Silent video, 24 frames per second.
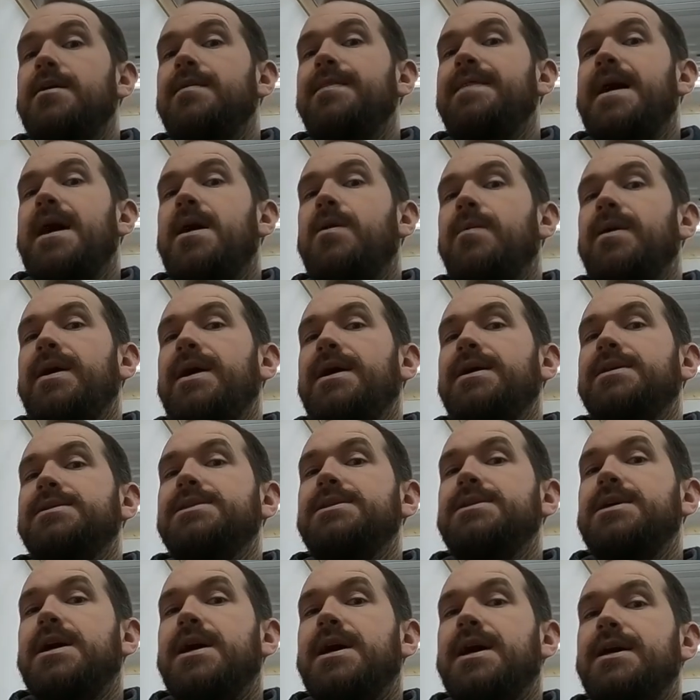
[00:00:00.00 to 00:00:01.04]
That way it's
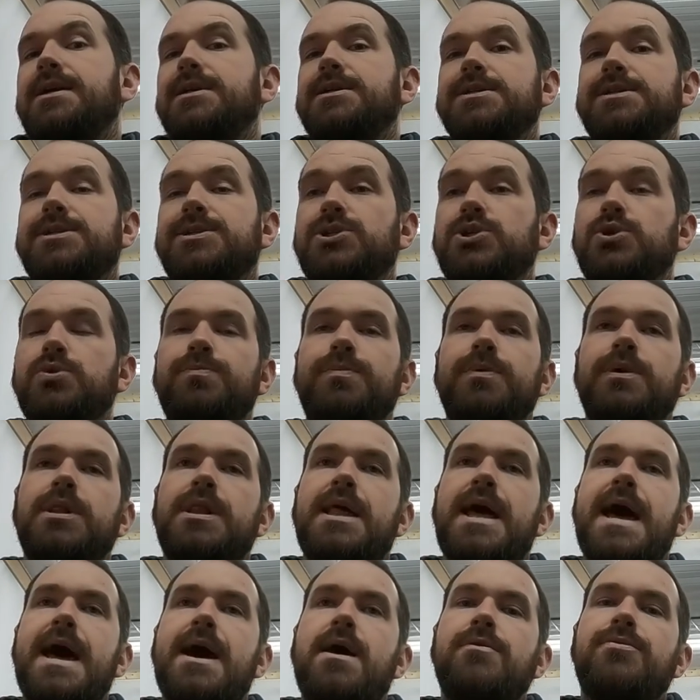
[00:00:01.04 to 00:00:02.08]
not just super
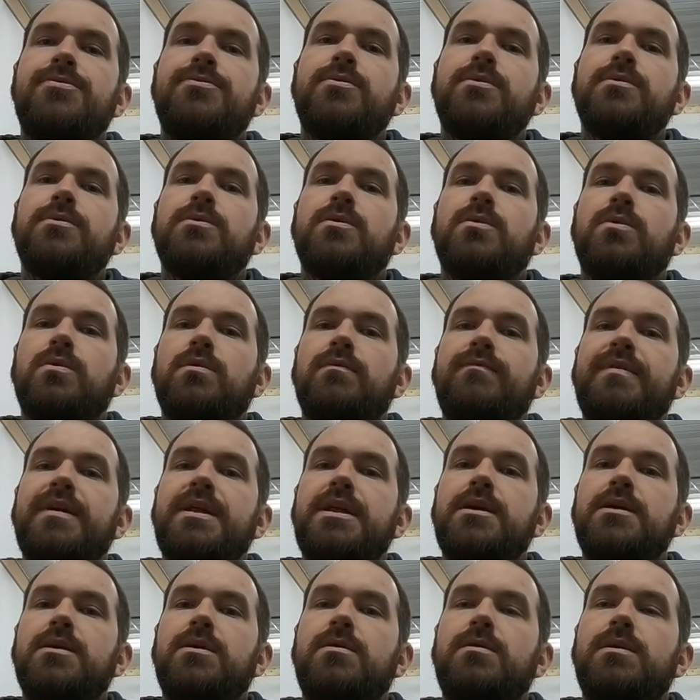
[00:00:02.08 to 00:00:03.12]
loud throughout the whole
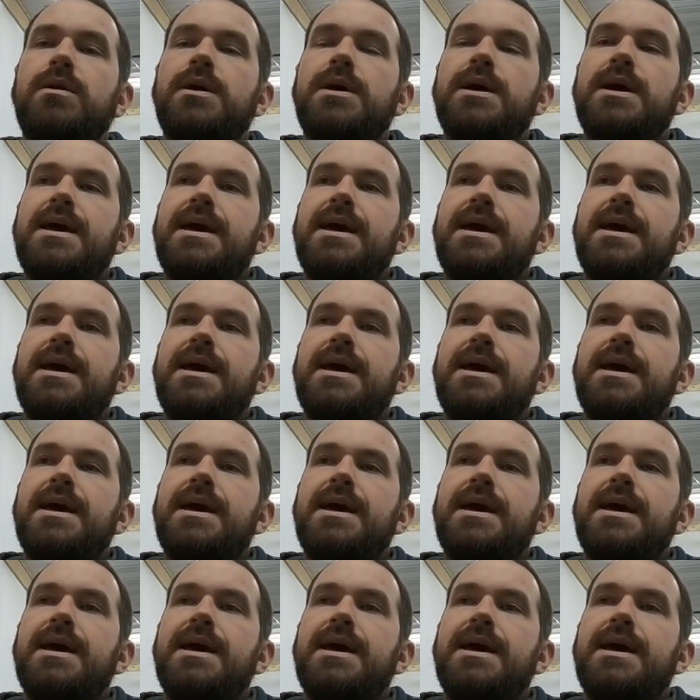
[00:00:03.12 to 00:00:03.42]
video,